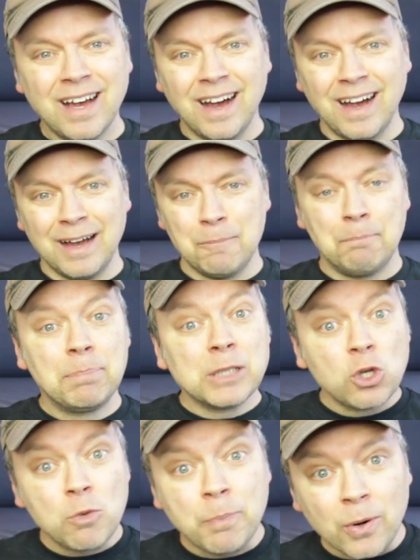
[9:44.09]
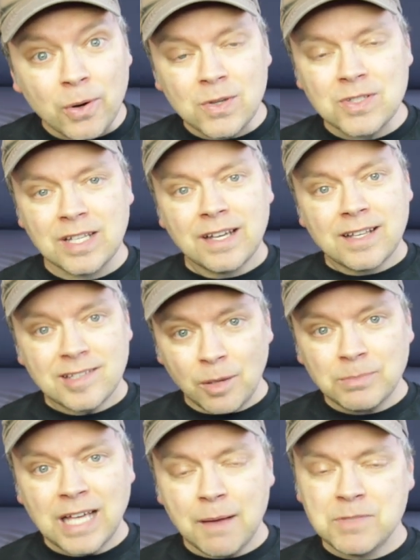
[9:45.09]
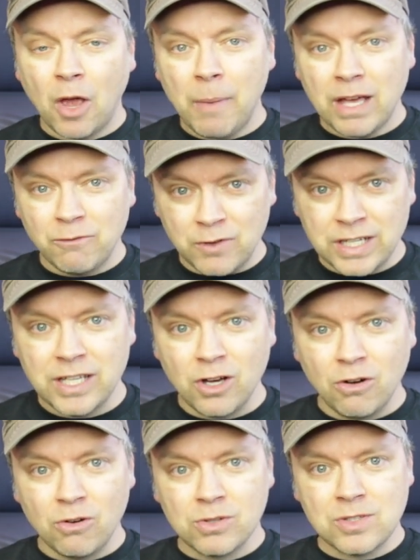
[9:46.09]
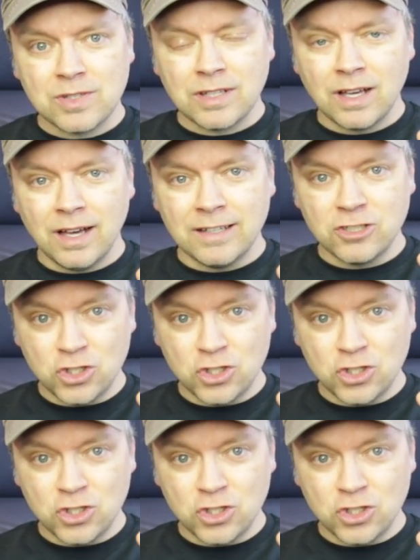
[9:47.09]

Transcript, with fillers: Uh, bloopers. Sometimes I make videos uh,